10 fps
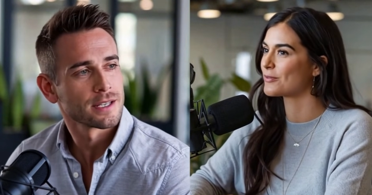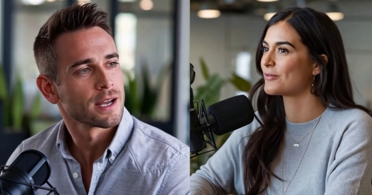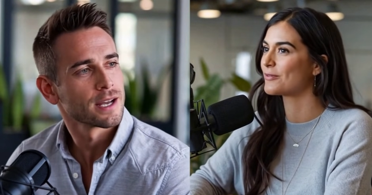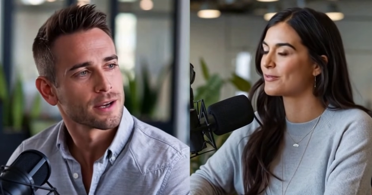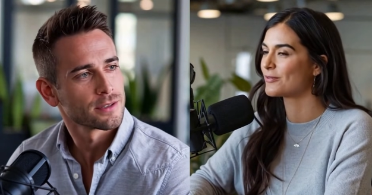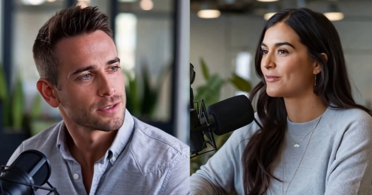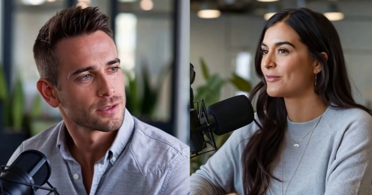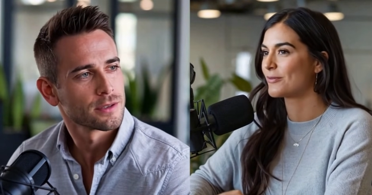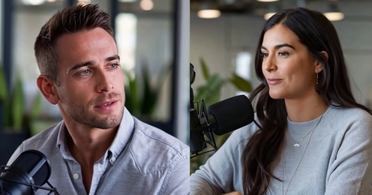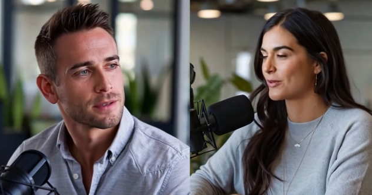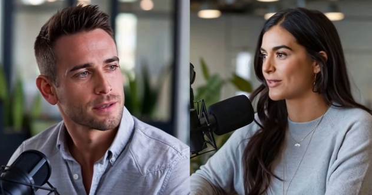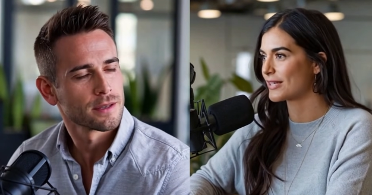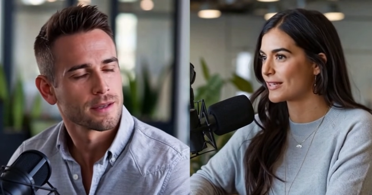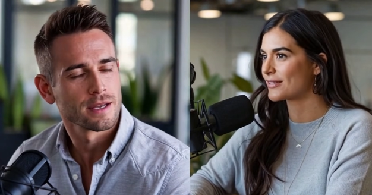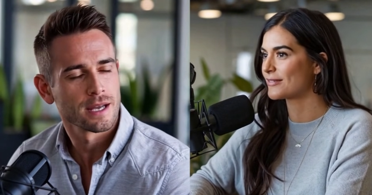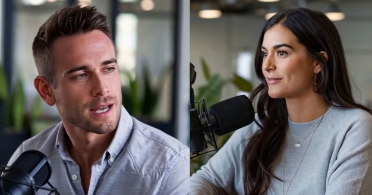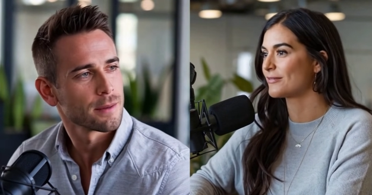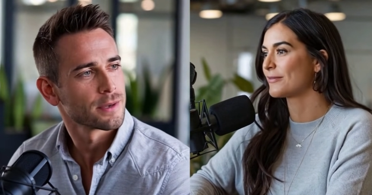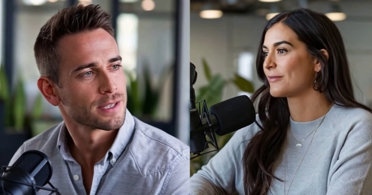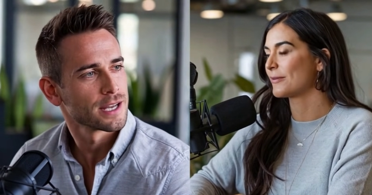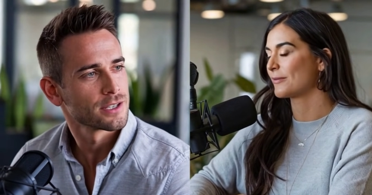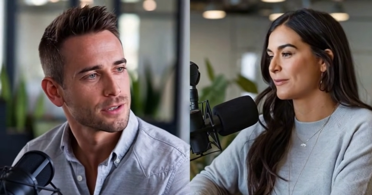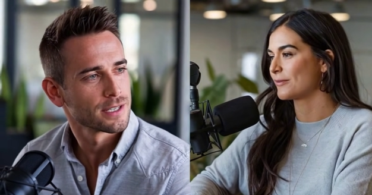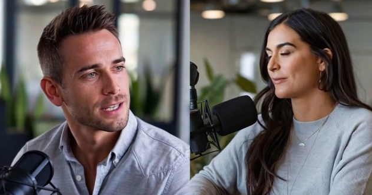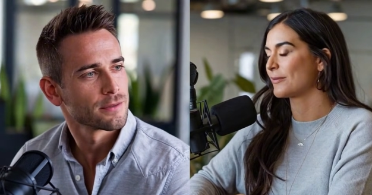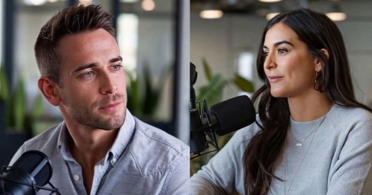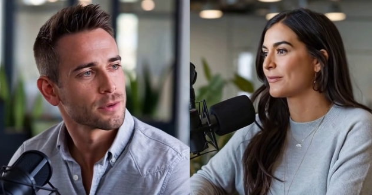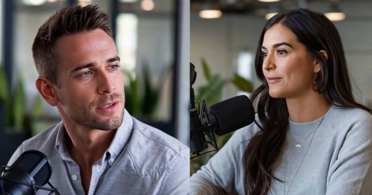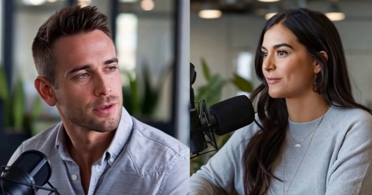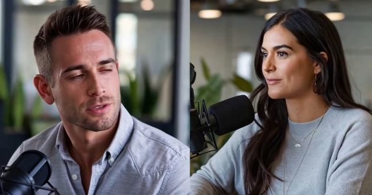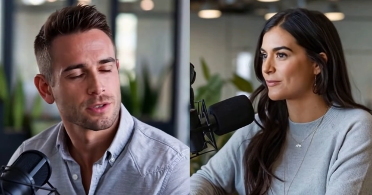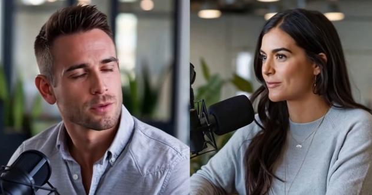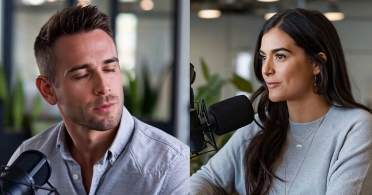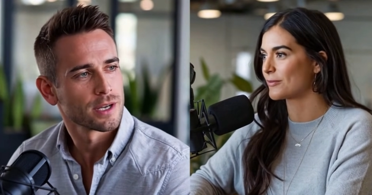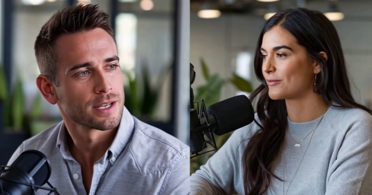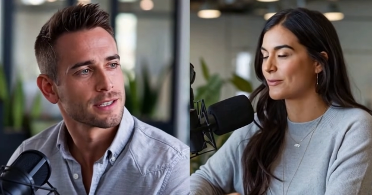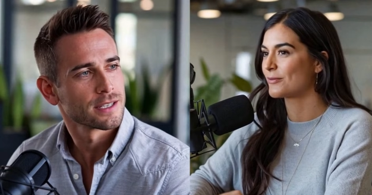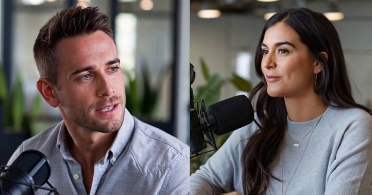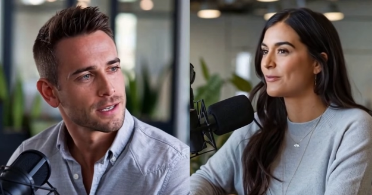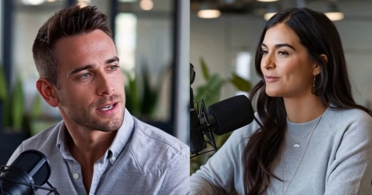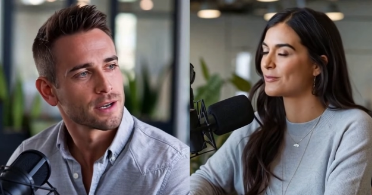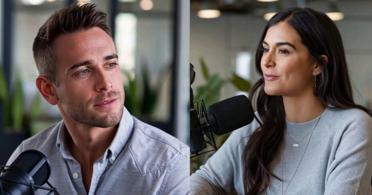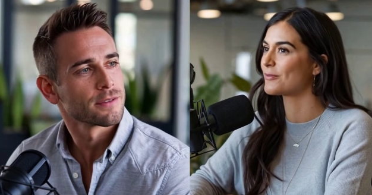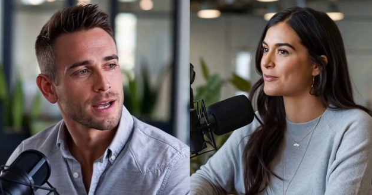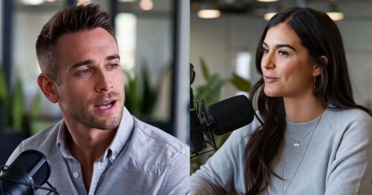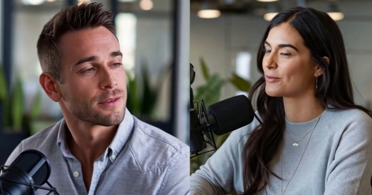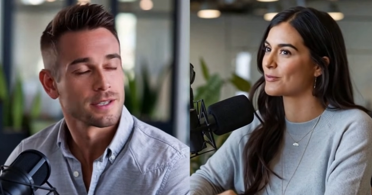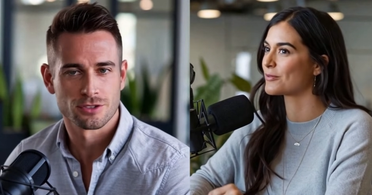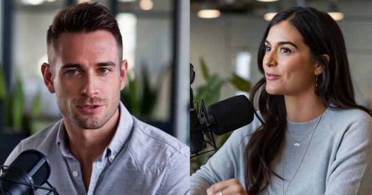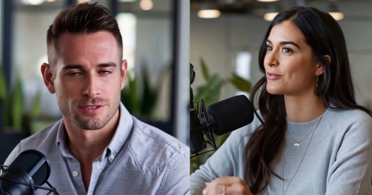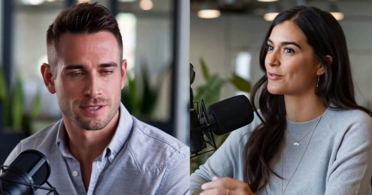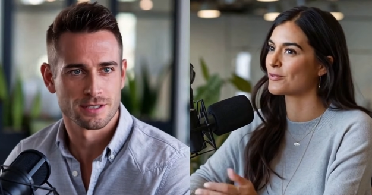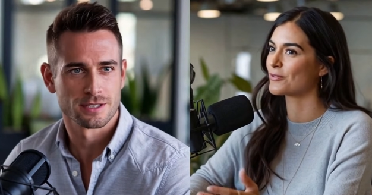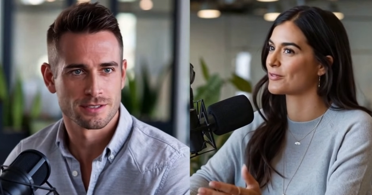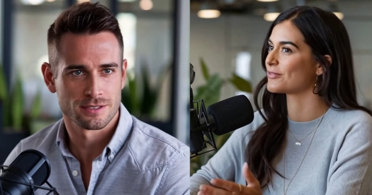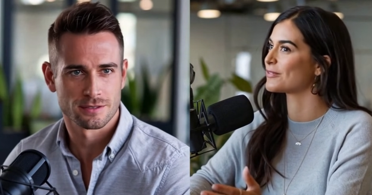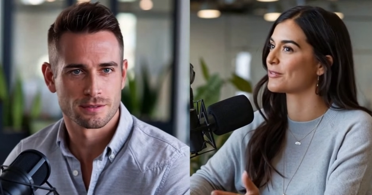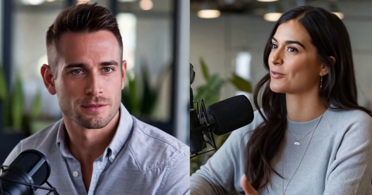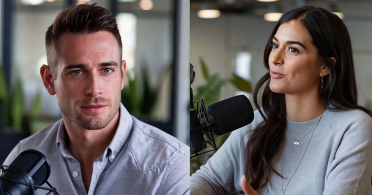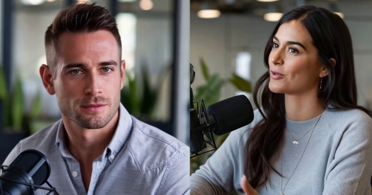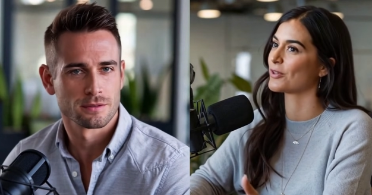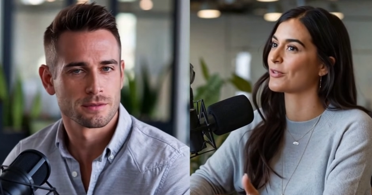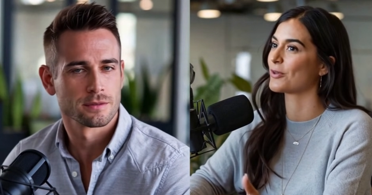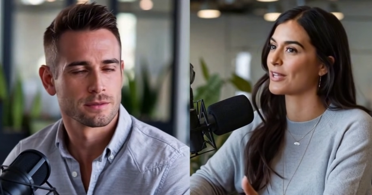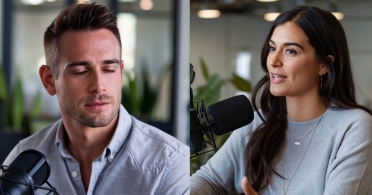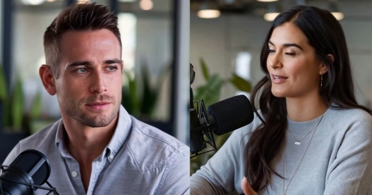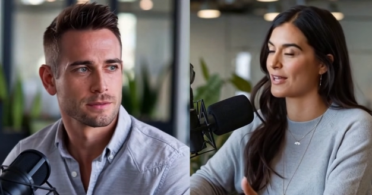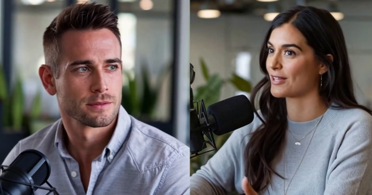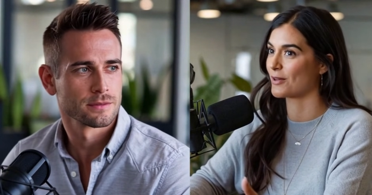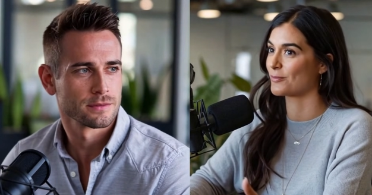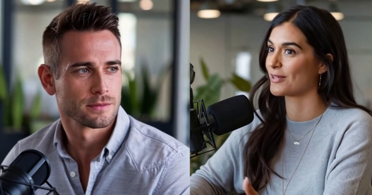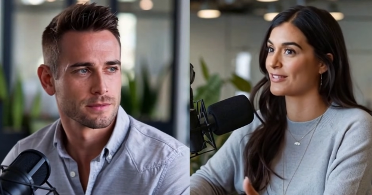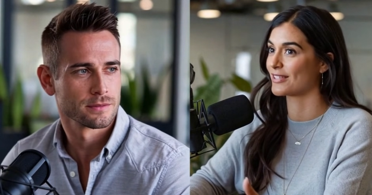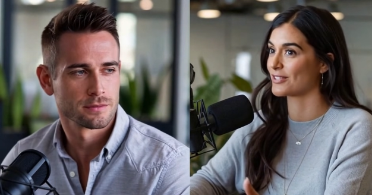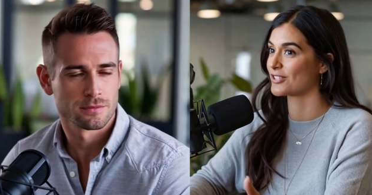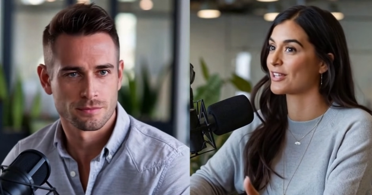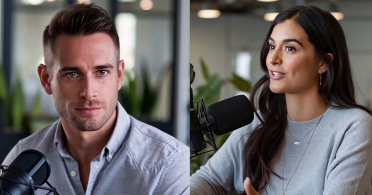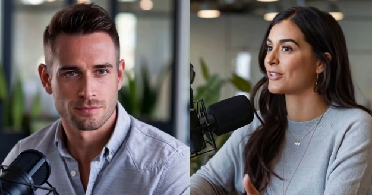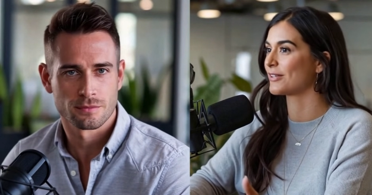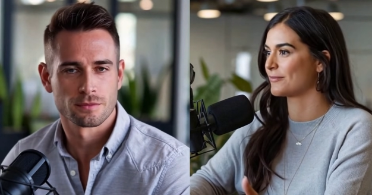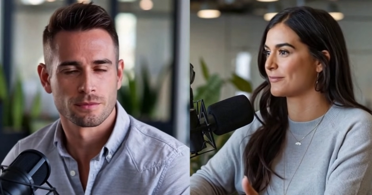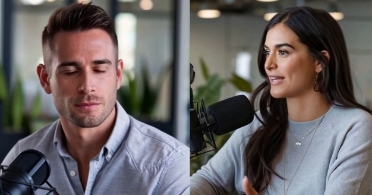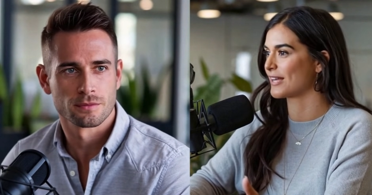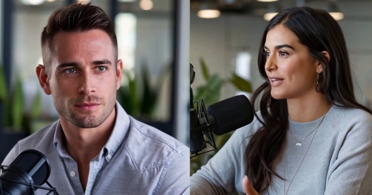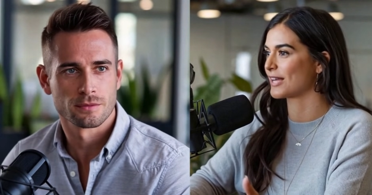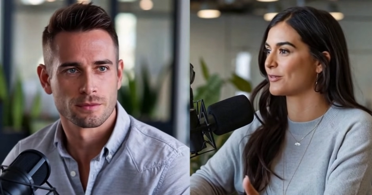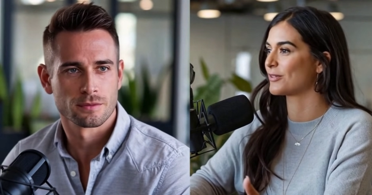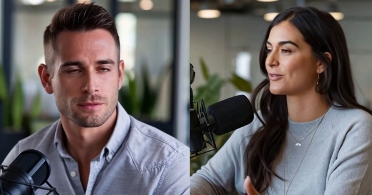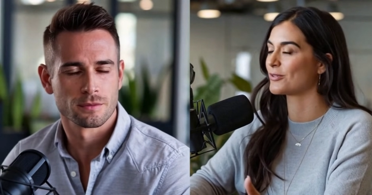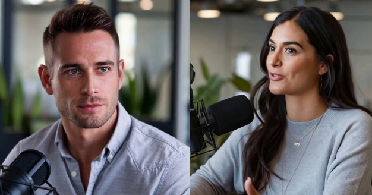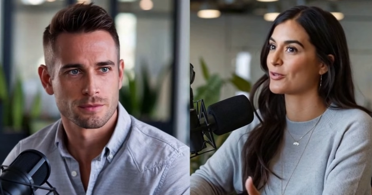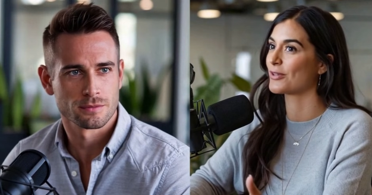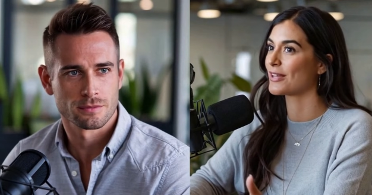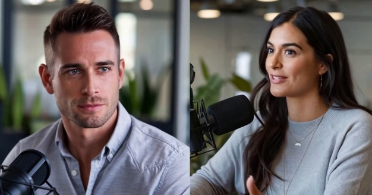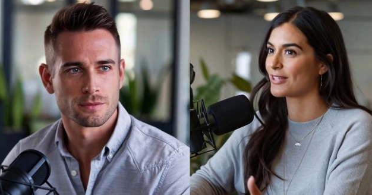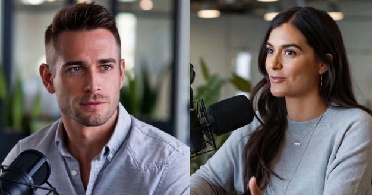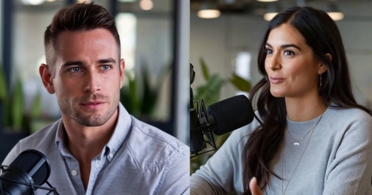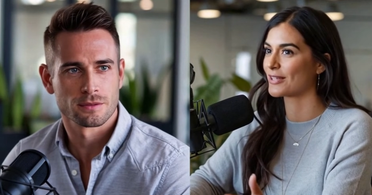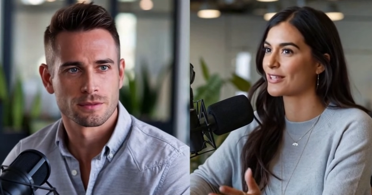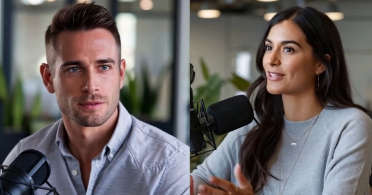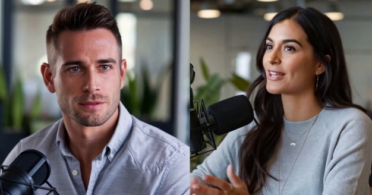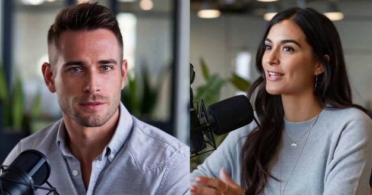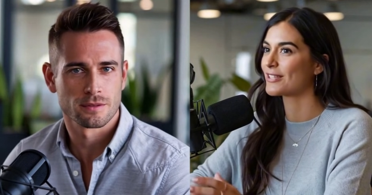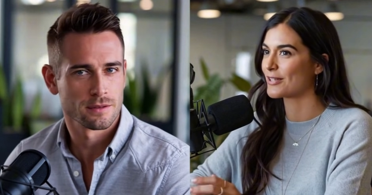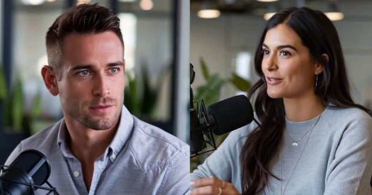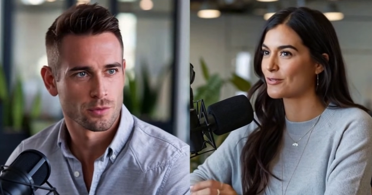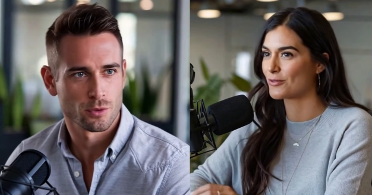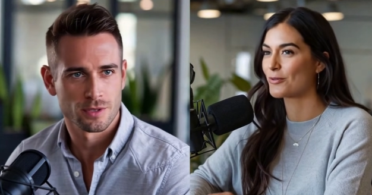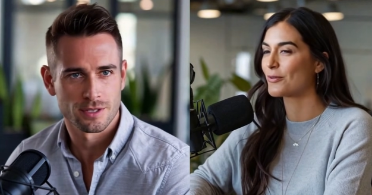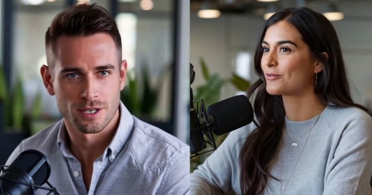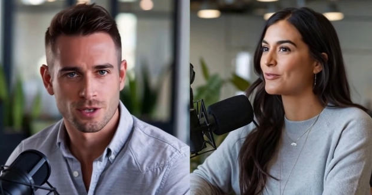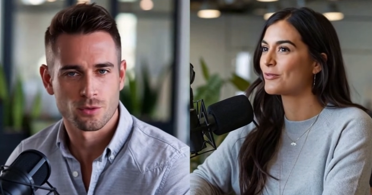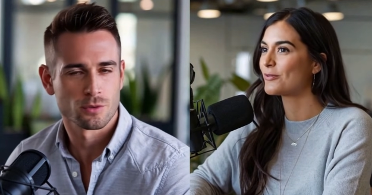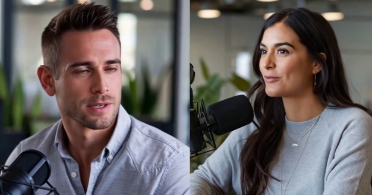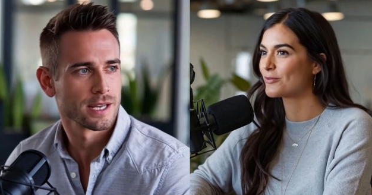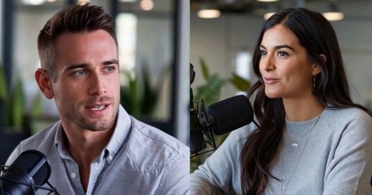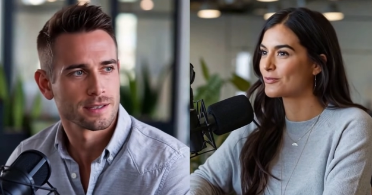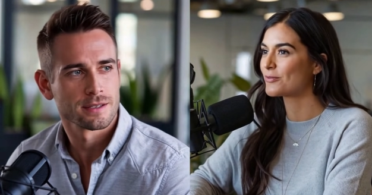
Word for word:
Speaker 1: to high altitude? Okay. And potentially even reduce your risk of altitude sickness.
Speaker 2: Well, okay, now that would be a game changer. How, how could those two things even be connected?
Speaker 1: Well, we know that